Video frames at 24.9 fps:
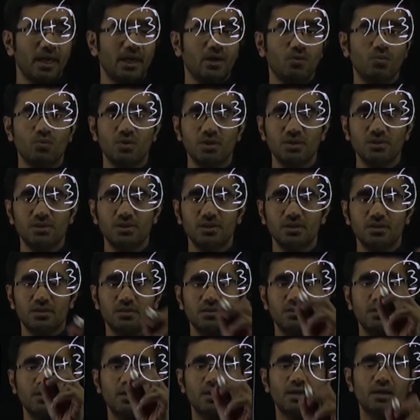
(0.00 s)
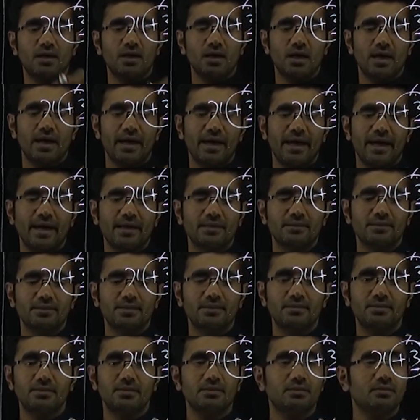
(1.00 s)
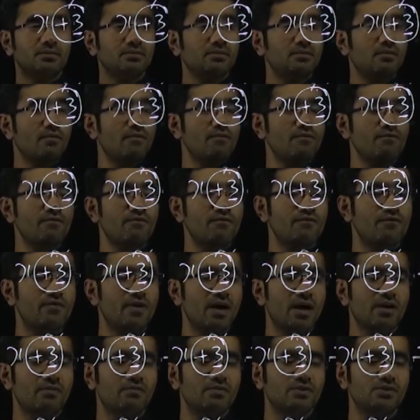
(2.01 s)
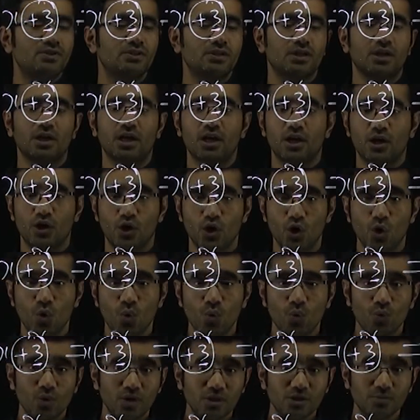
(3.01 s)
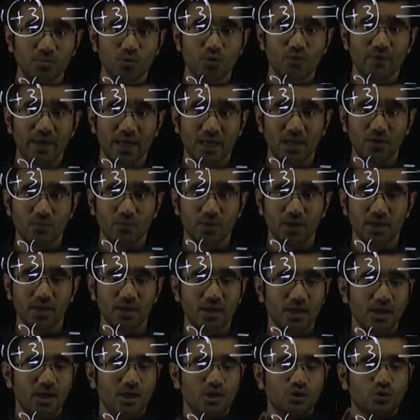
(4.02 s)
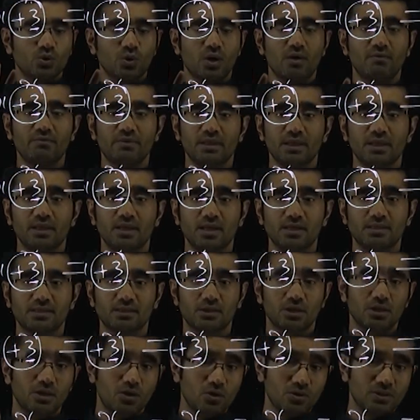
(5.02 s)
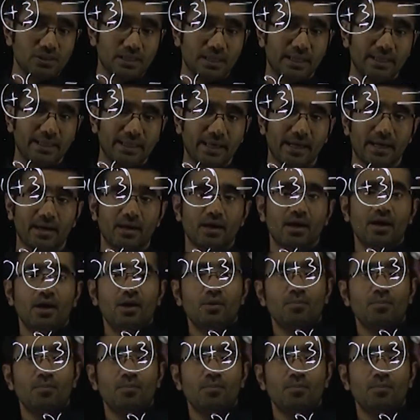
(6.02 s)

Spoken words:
Equal is here, x is here, 5 is here. No one is moving anywhere, so everything looks like that.